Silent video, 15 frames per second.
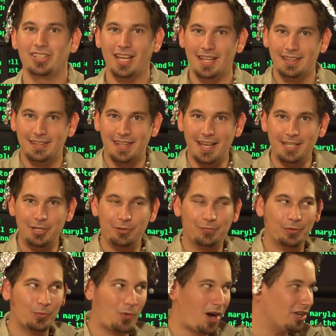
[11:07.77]
again, thank you
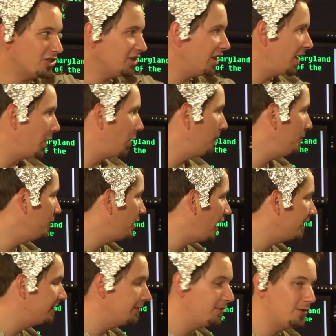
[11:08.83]
for watching. I hope you
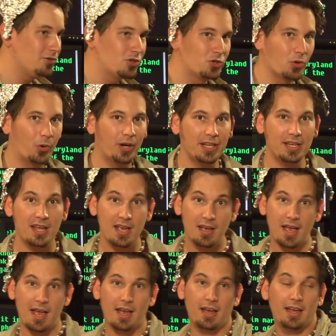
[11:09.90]
guys have enjoyed
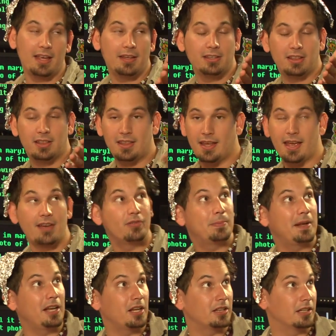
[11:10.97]
uh, the,
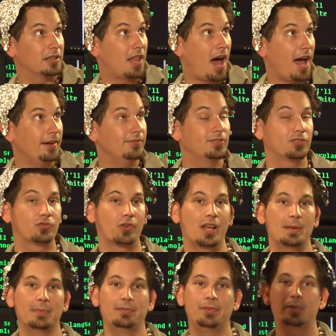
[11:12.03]
everybody on the live stream. If